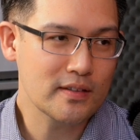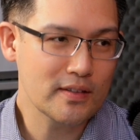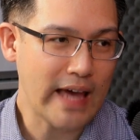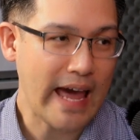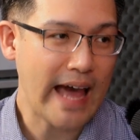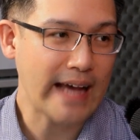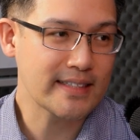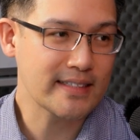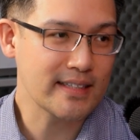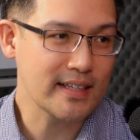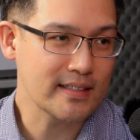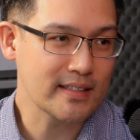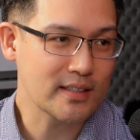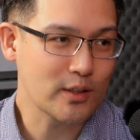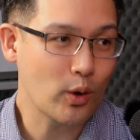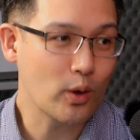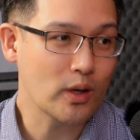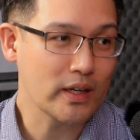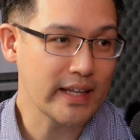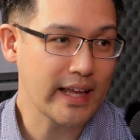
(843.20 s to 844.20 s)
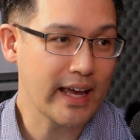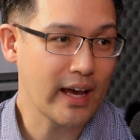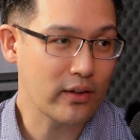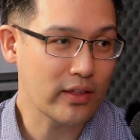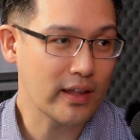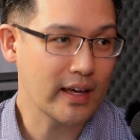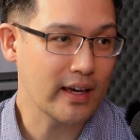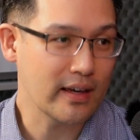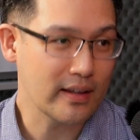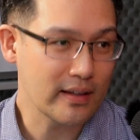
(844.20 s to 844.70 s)
to access quality
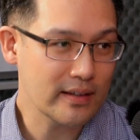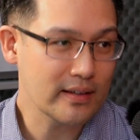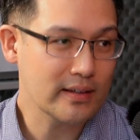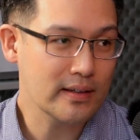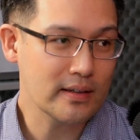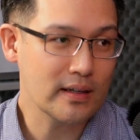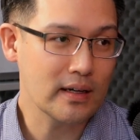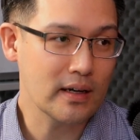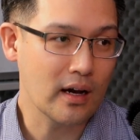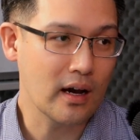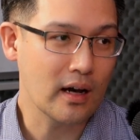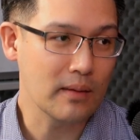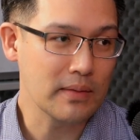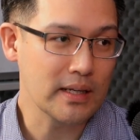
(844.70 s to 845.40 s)
healthcare, I